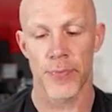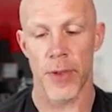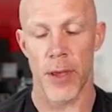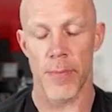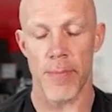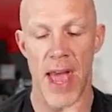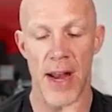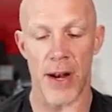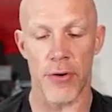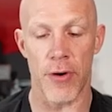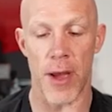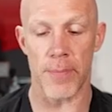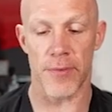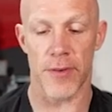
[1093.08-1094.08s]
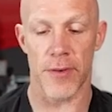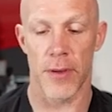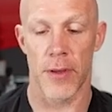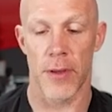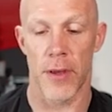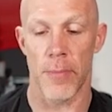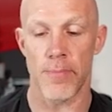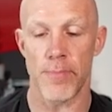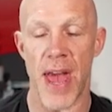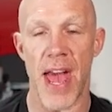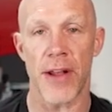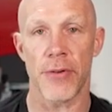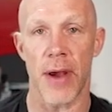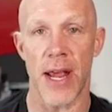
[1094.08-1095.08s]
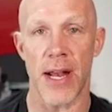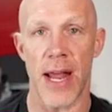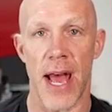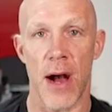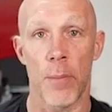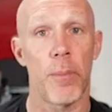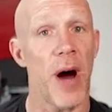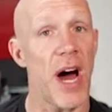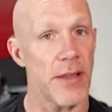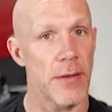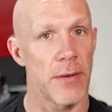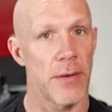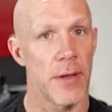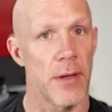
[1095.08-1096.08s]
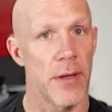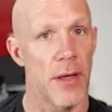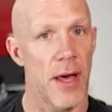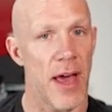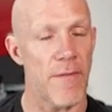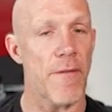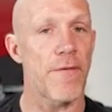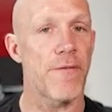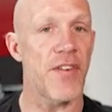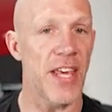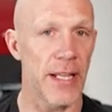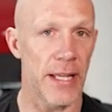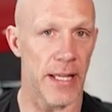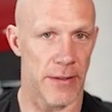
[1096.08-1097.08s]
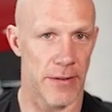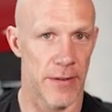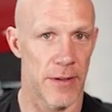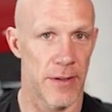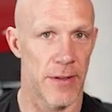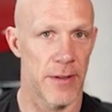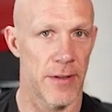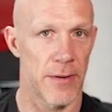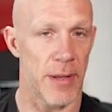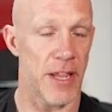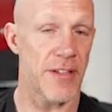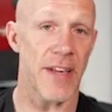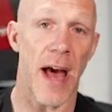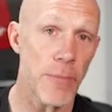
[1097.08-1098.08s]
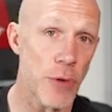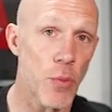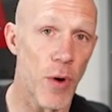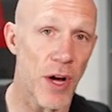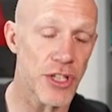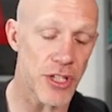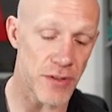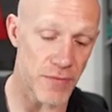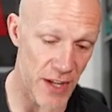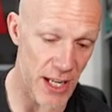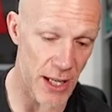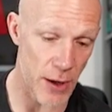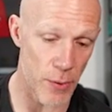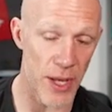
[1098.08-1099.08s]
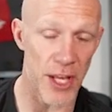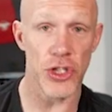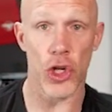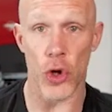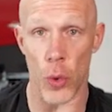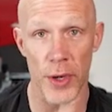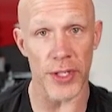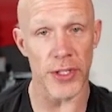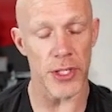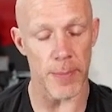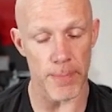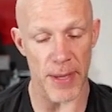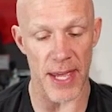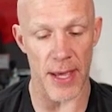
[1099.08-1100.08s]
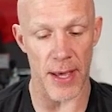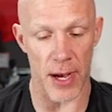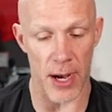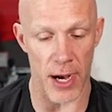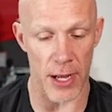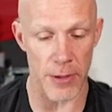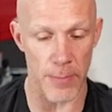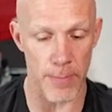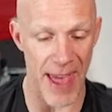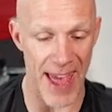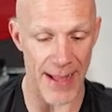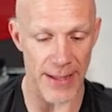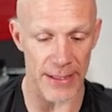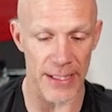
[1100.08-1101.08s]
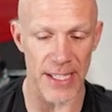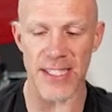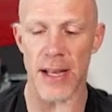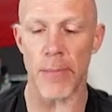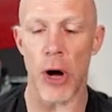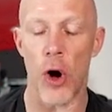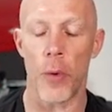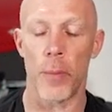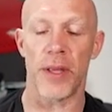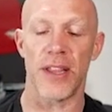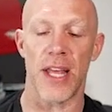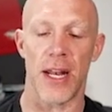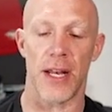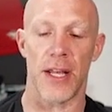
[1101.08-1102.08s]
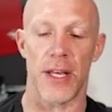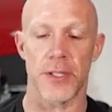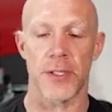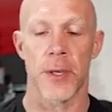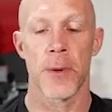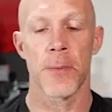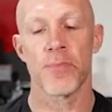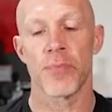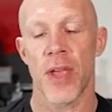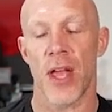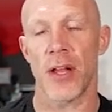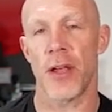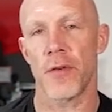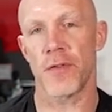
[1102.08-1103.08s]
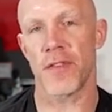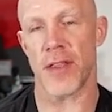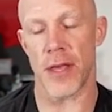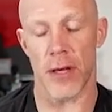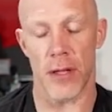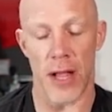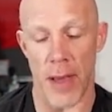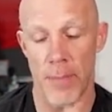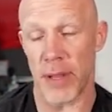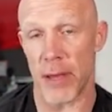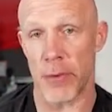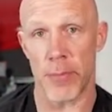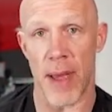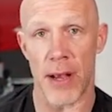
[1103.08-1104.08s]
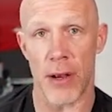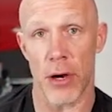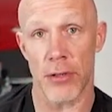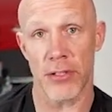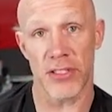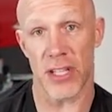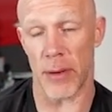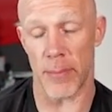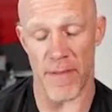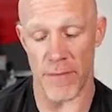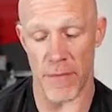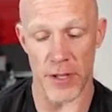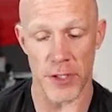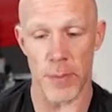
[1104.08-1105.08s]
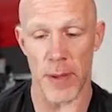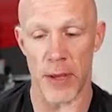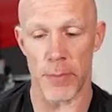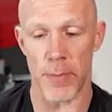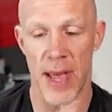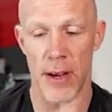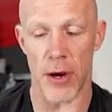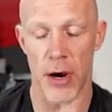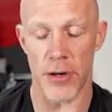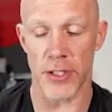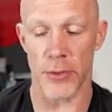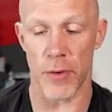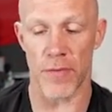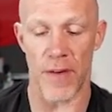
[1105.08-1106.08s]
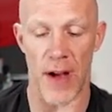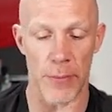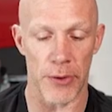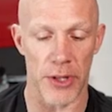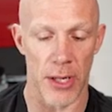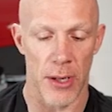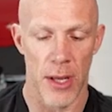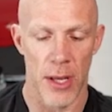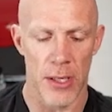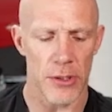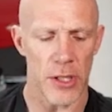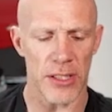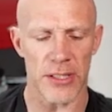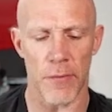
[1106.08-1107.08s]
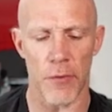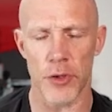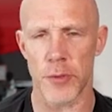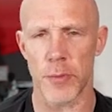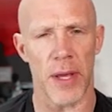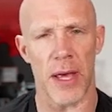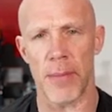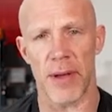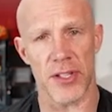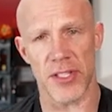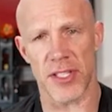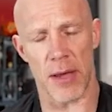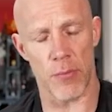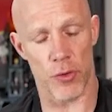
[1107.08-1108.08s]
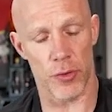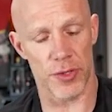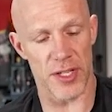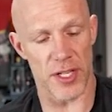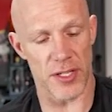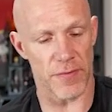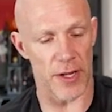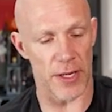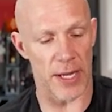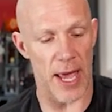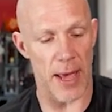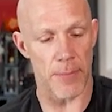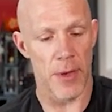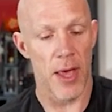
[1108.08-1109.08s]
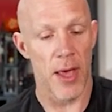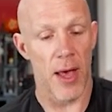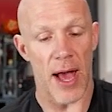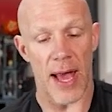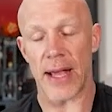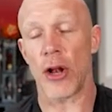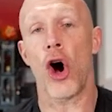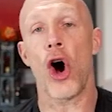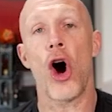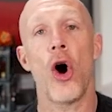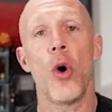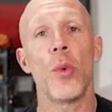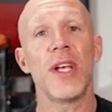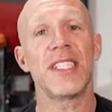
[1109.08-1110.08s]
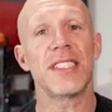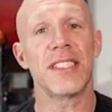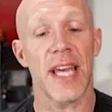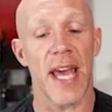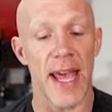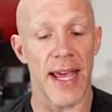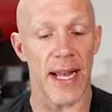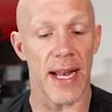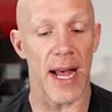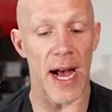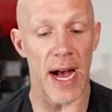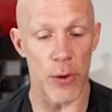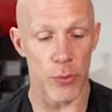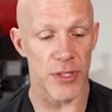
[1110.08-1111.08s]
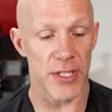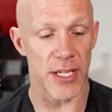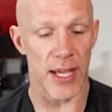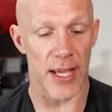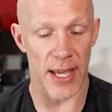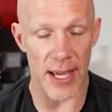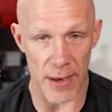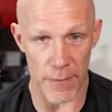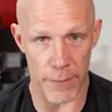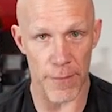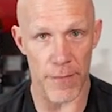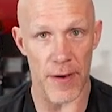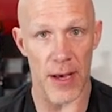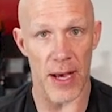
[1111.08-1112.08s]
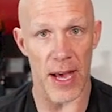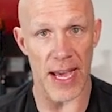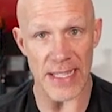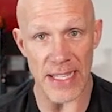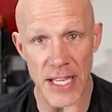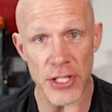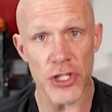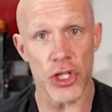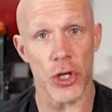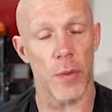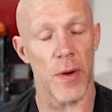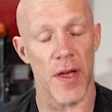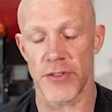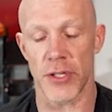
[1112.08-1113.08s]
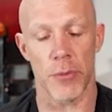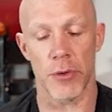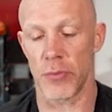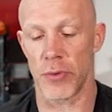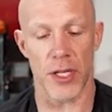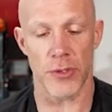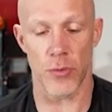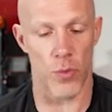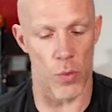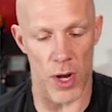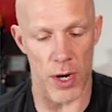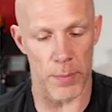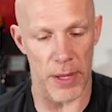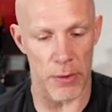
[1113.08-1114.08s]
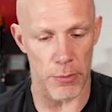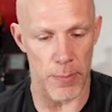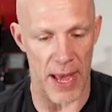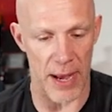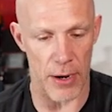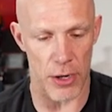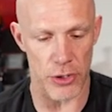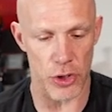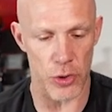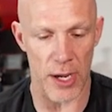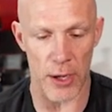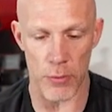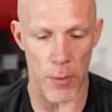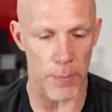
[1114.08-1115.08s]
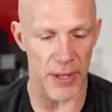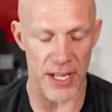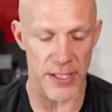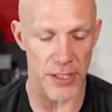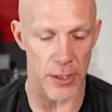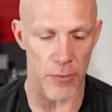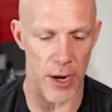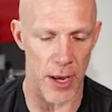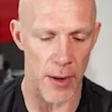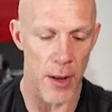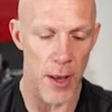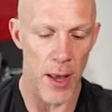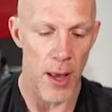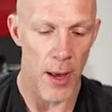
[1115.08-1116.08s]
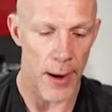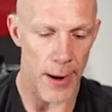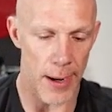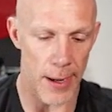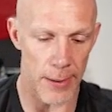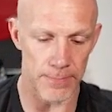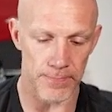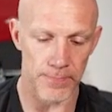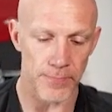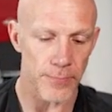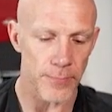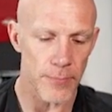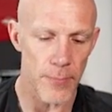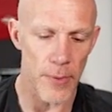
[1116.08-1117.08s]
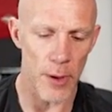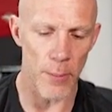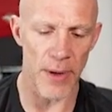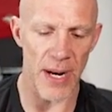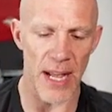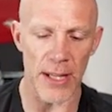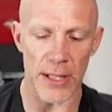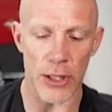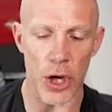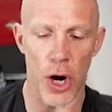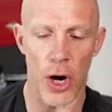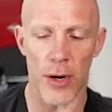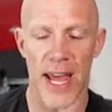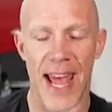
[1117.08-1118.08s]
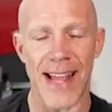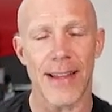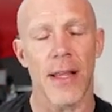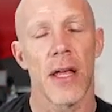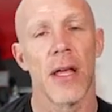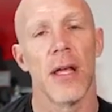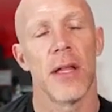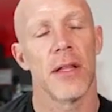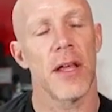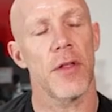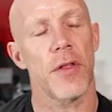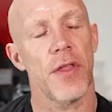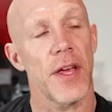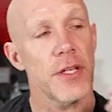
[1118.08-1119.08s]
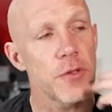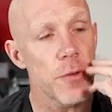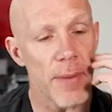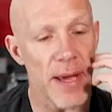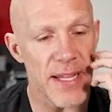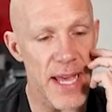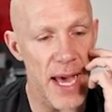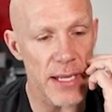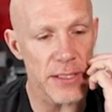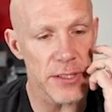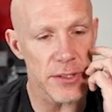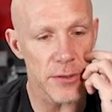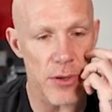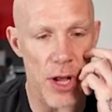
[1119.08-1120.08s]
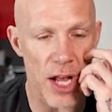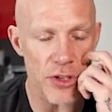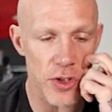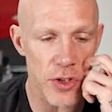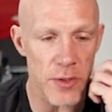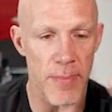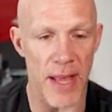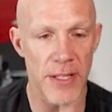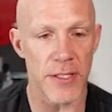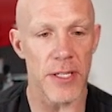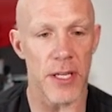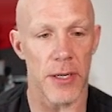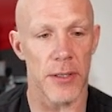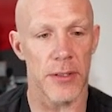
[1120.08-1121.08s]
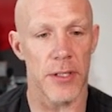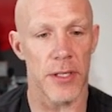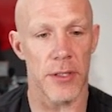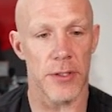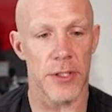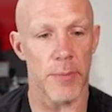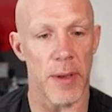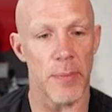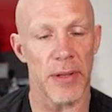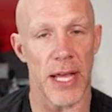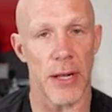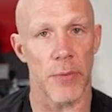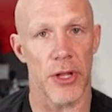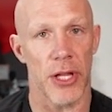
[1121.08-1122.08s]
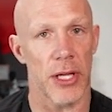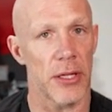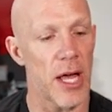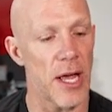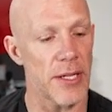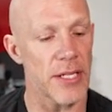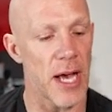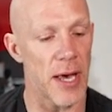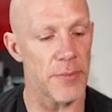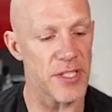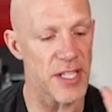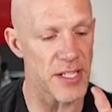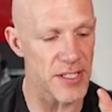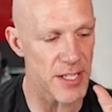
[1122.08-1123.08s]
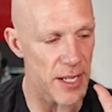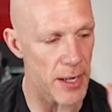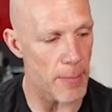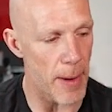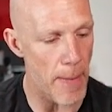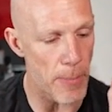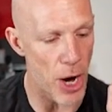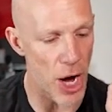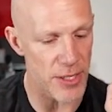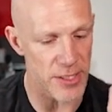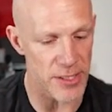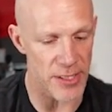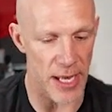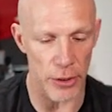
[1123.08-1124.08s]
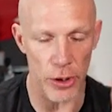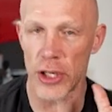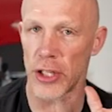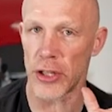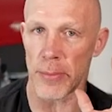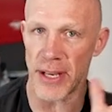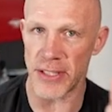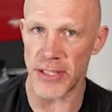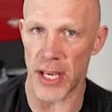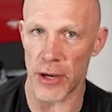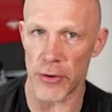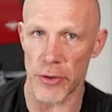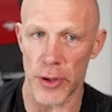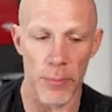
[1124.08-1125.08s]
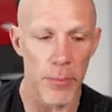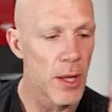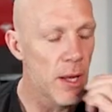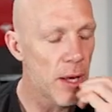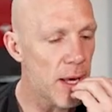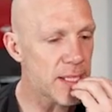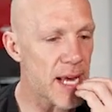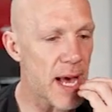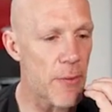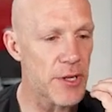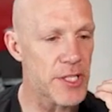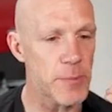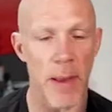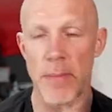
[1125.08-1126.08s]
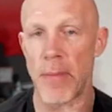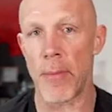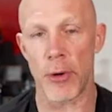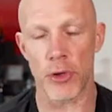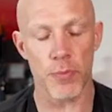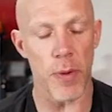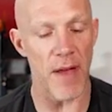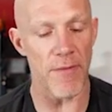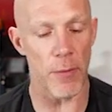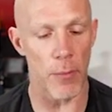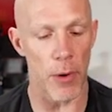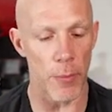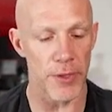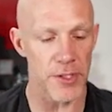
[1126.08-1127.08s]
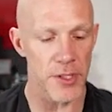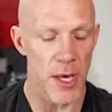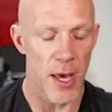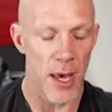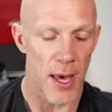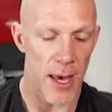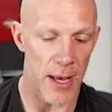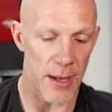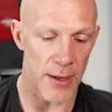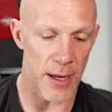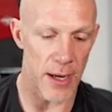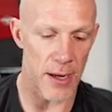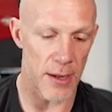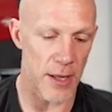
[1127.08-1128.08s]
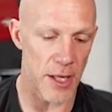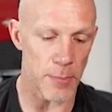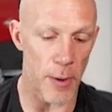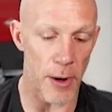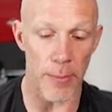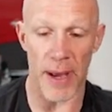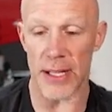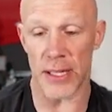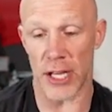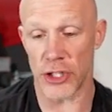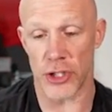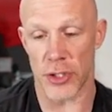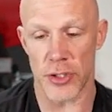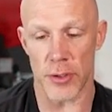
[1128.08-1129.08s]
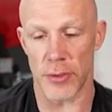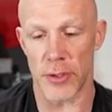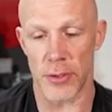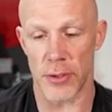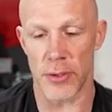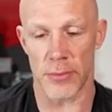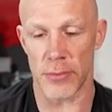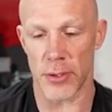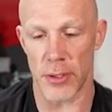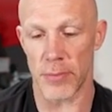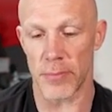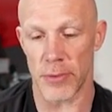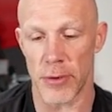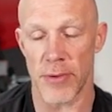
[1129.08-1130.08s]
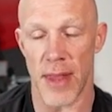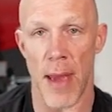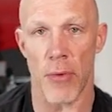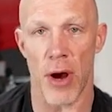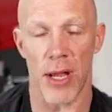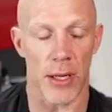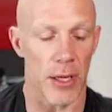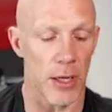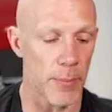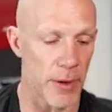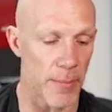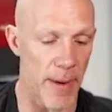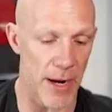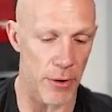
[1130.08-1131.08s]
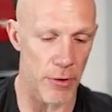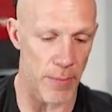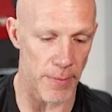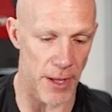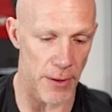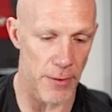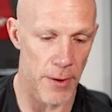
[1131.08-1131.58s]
Mana Crypt, banned right now, but I have a feeling by the time you watch this video, it's going to be unbanned. At least I'm hoping that it is. And here's the deal. I play with banned cards. A lot of my friends play with banned cards, and we're fine with it. As long as everyone's playing by the same rules, it's a fun game. I can always take it out if I need to, if someone doesn't want to play with banned cards. So I could replace it, right? But I like the card. And the other thing is with my decks is they're not just meant to be played with. Like, a lot of times they sit in my boxes. I look at them. I tinker them. It's how I spend my most private moments. And it's part of my collection. So you're damn right. I'm going to put a Mana Crypt in.